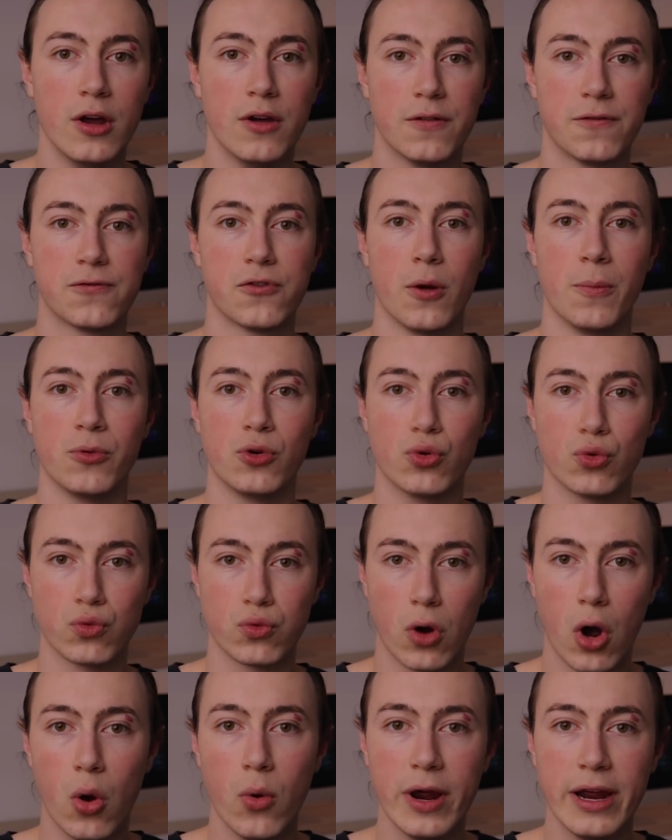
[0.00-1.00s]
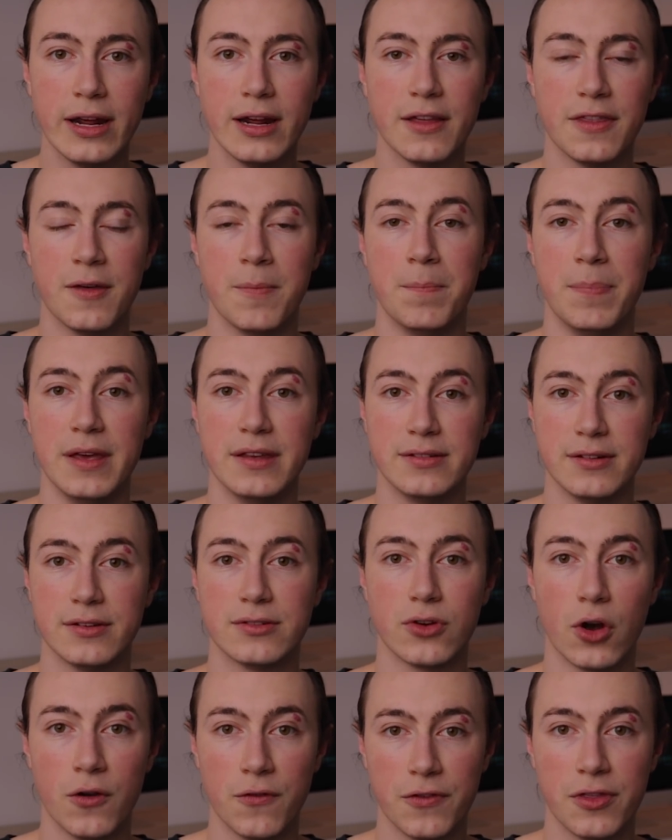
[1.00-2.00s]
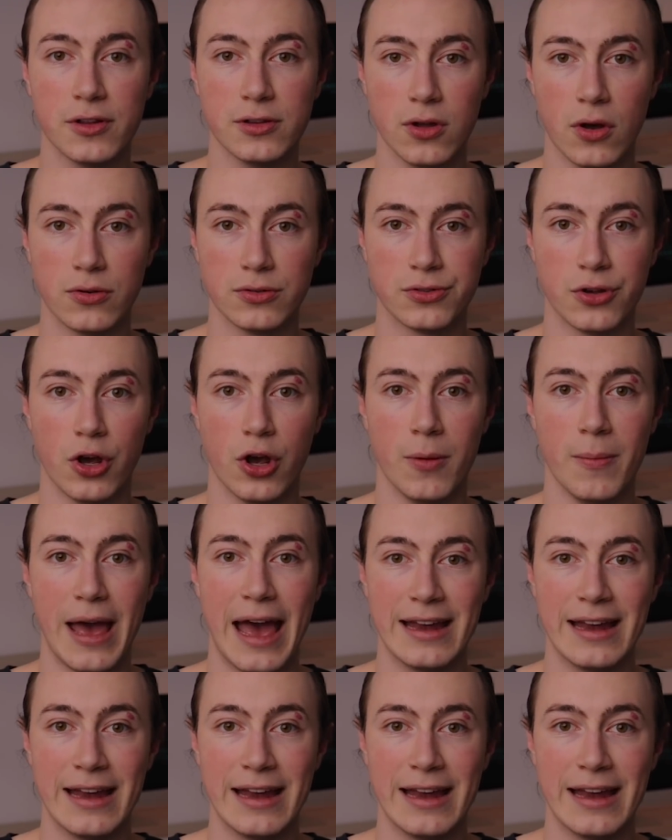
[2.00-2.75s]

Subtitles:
from growing the business over the long term